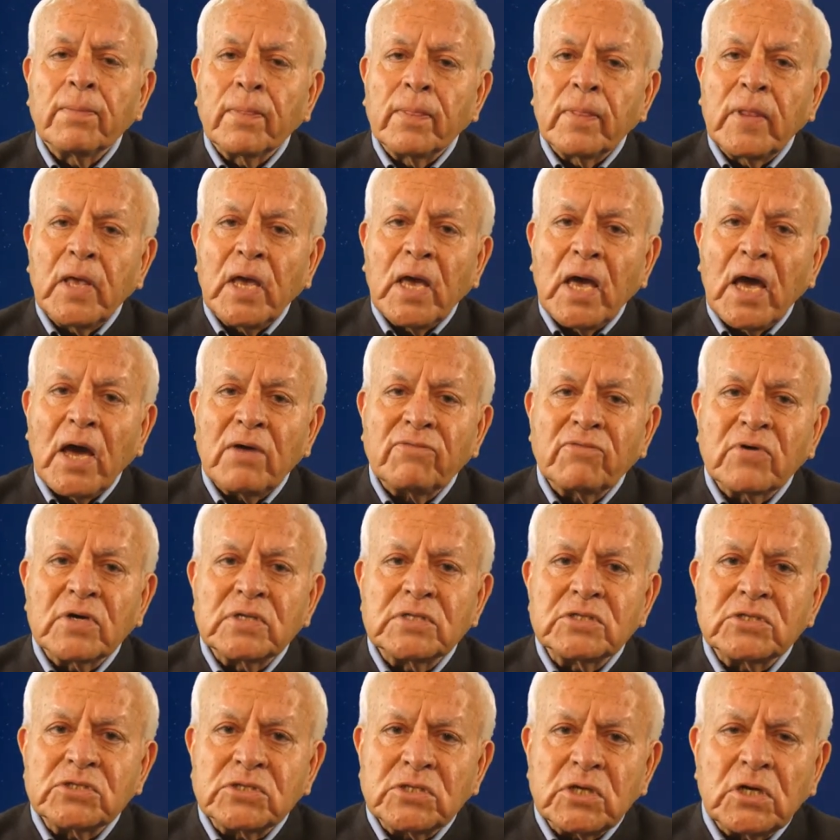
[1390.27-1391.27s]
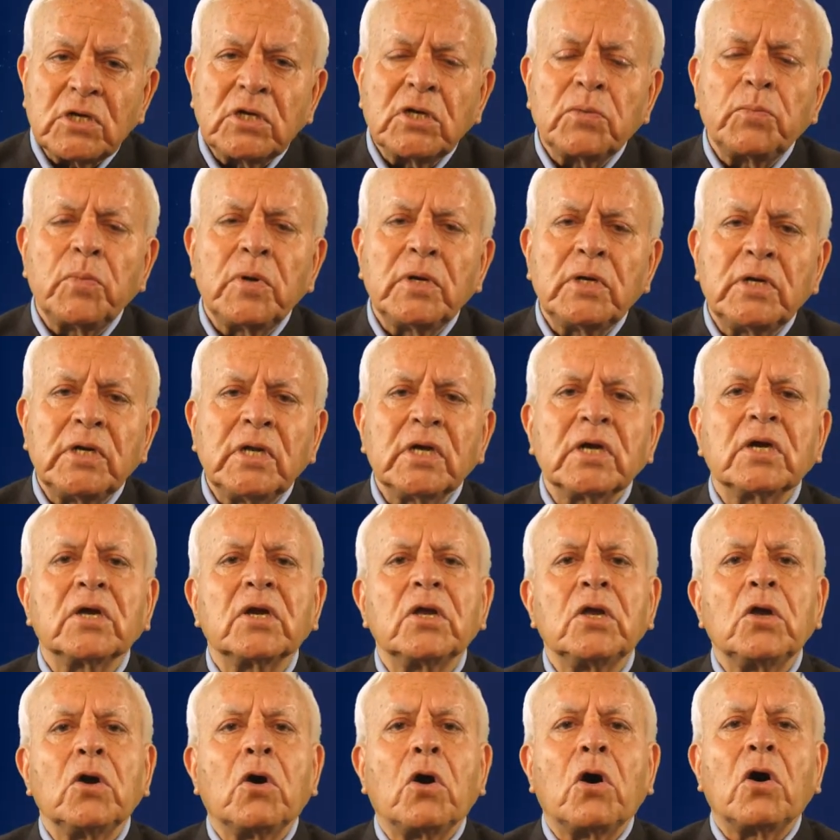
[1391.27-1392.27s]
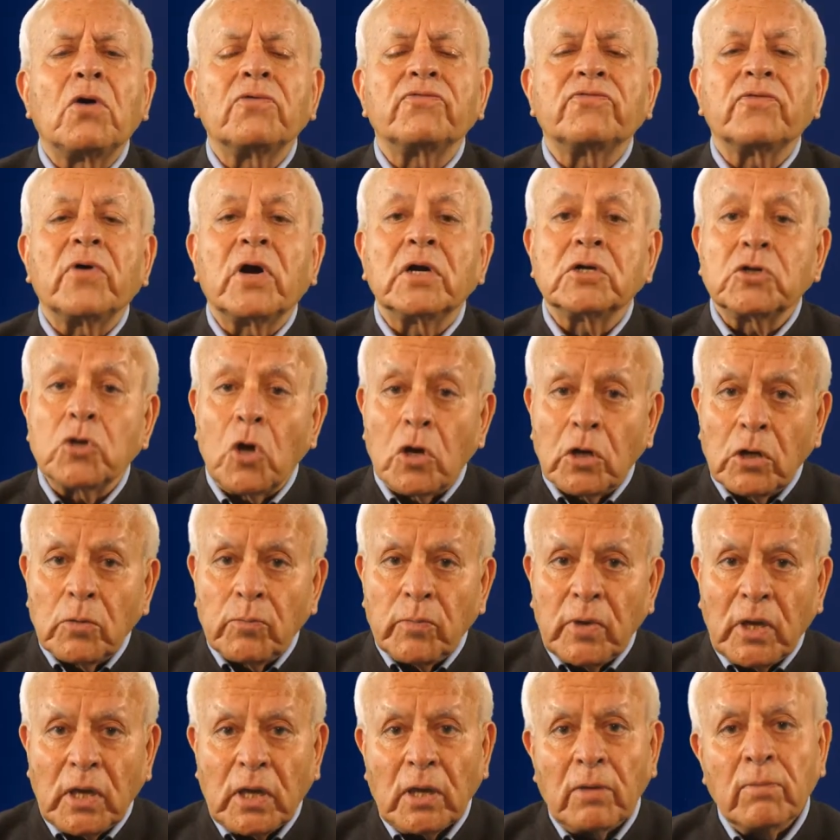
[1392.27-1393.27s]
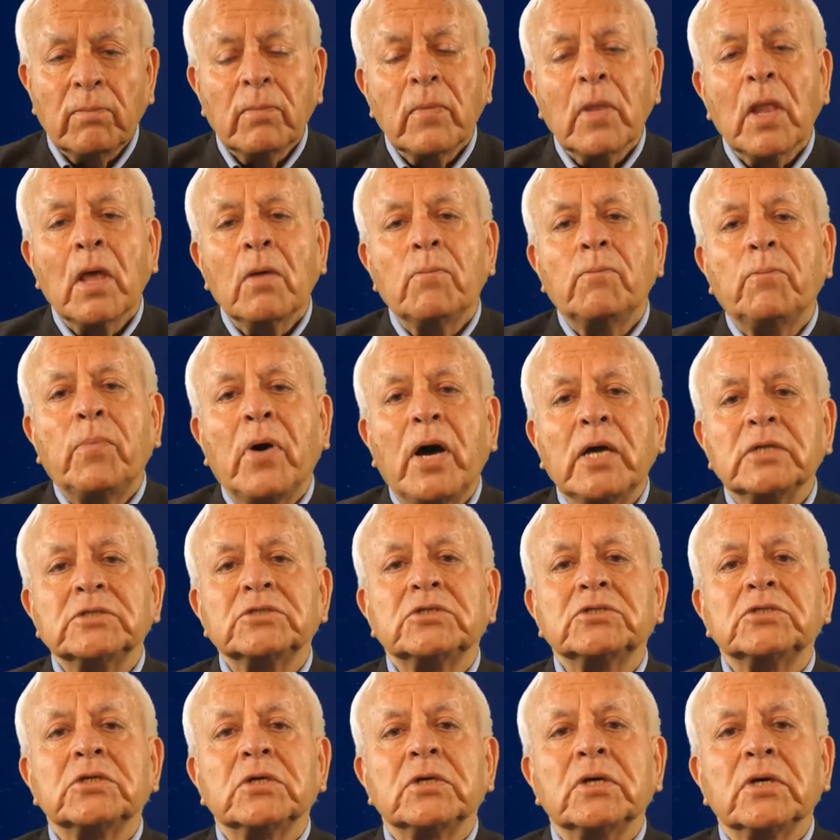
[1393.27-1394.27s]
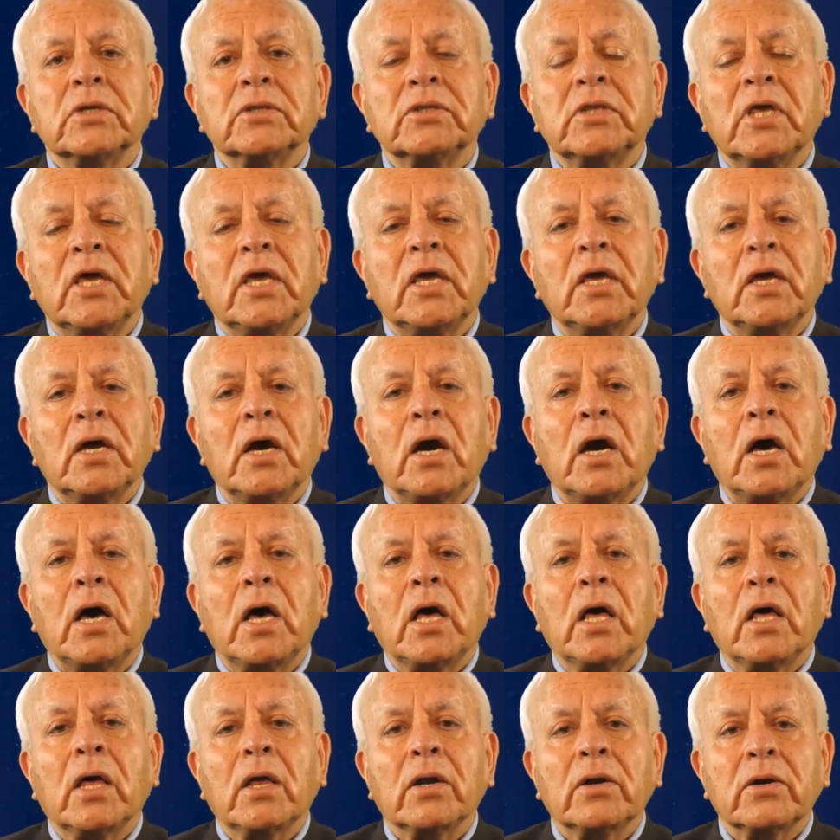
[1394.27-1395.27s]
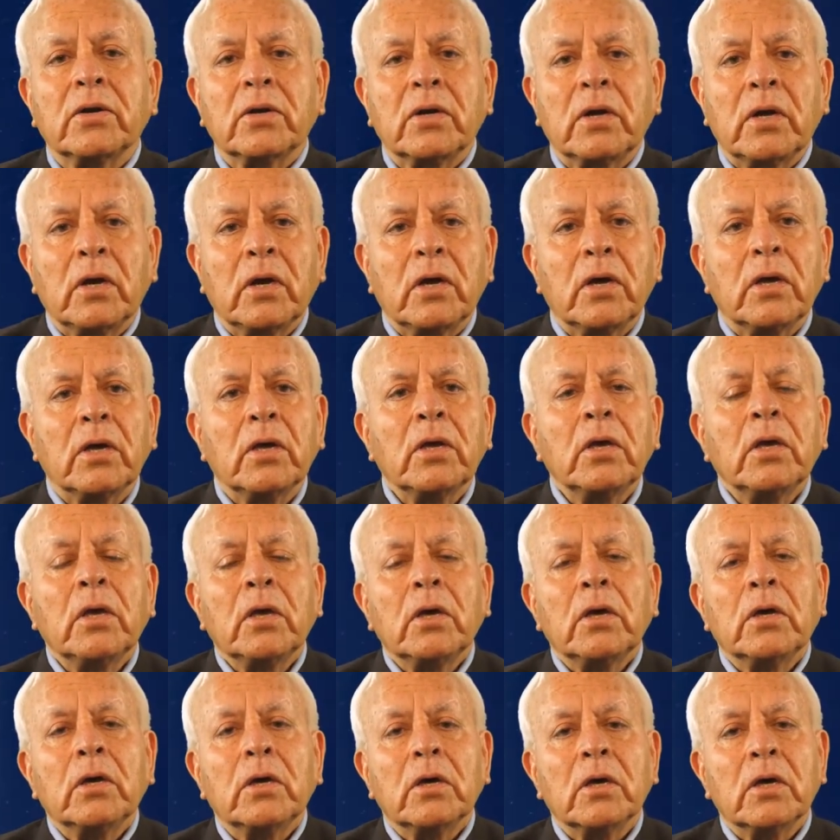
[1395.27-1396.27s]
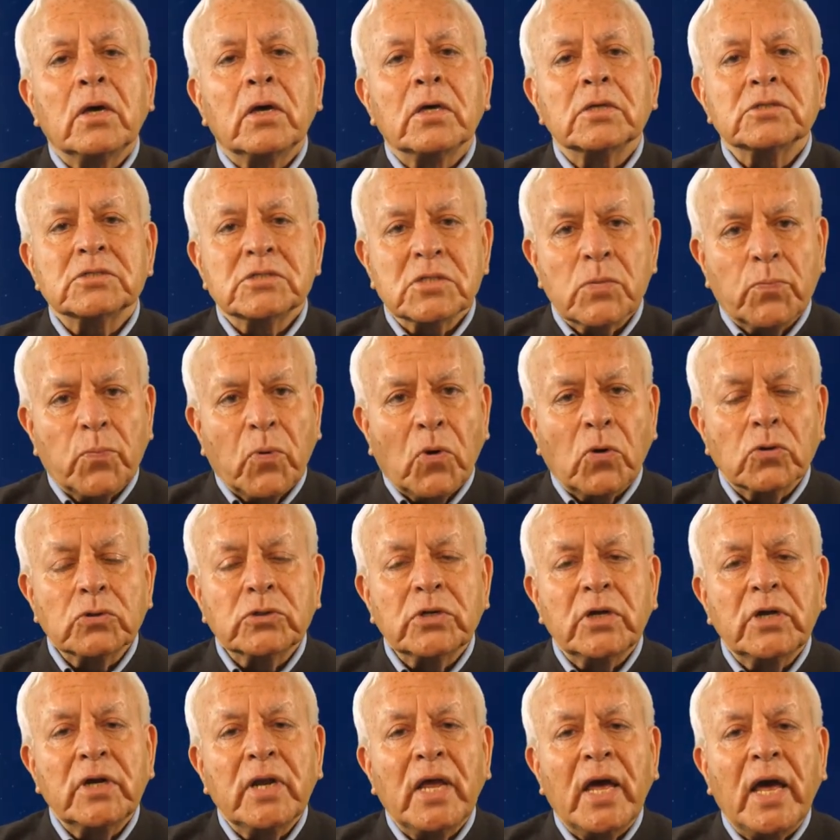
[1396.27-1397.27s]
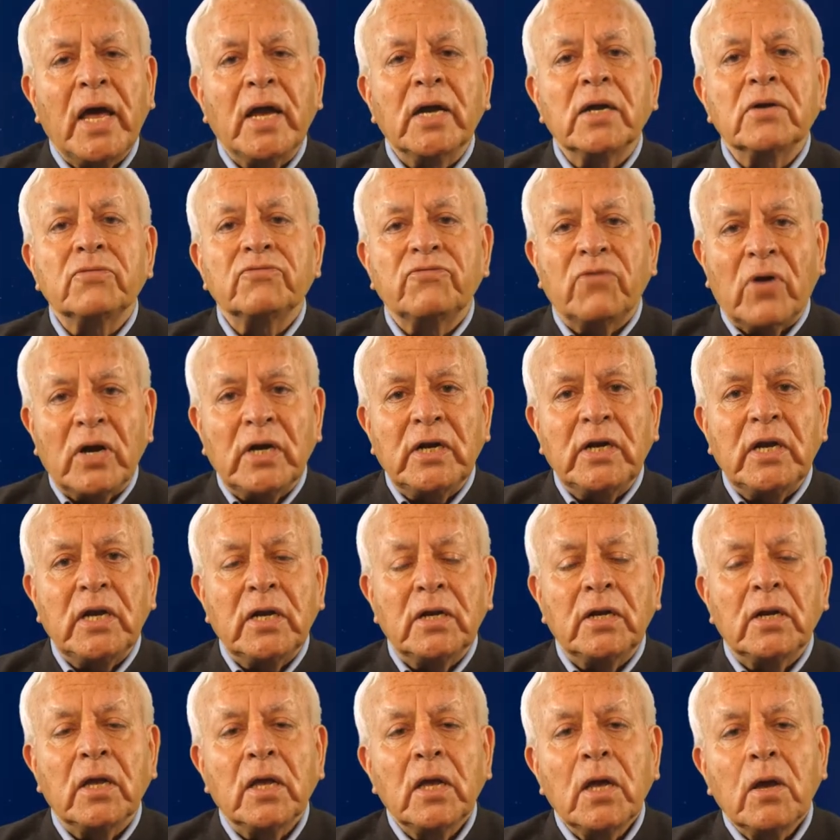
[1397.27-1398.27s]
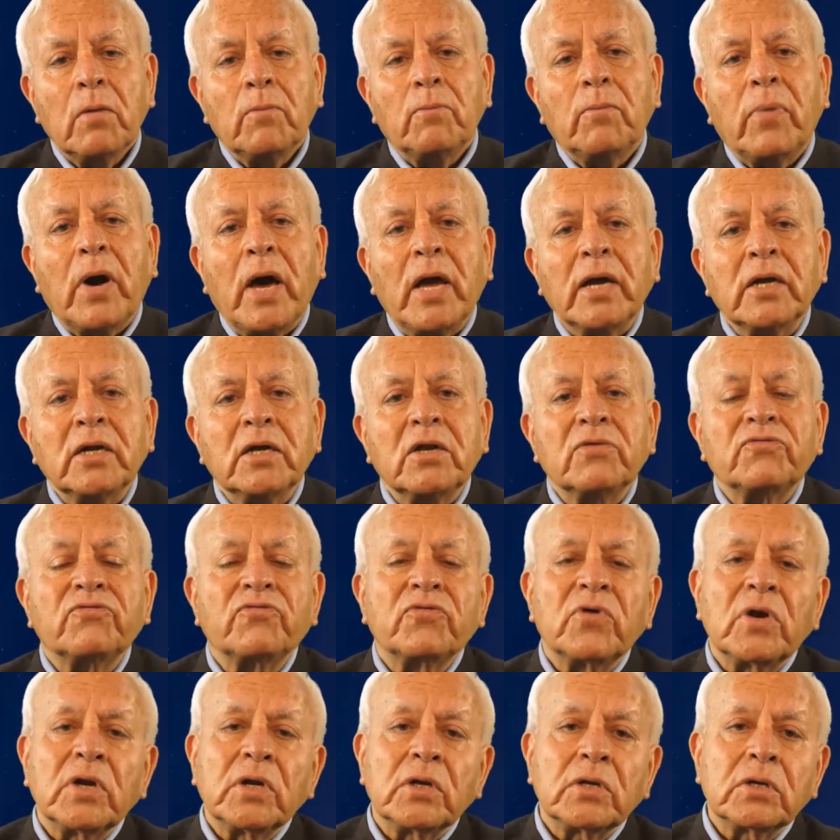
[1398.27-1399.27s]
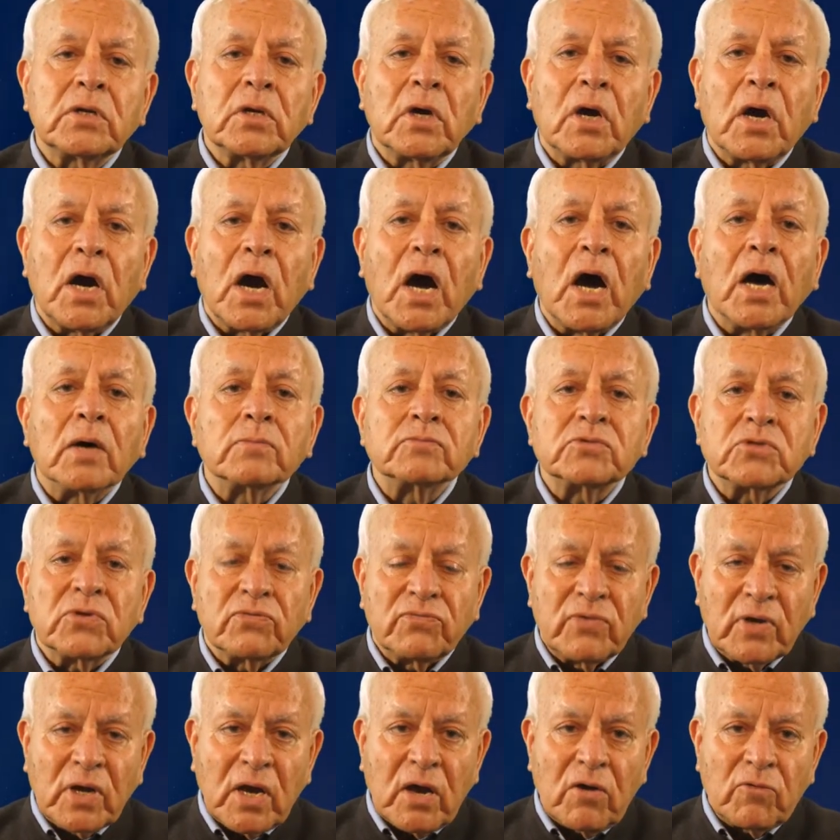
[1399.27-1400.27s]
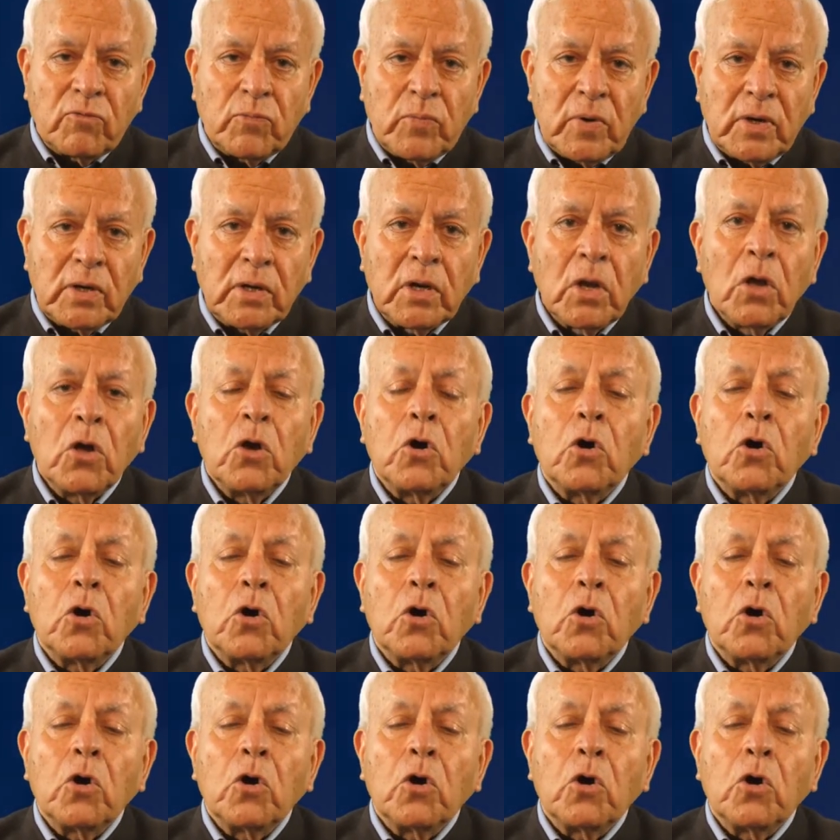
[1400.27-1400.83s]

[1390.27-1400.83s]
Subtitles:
They have considerable degree of autonomy, but they are supported and funded by different arms of the government.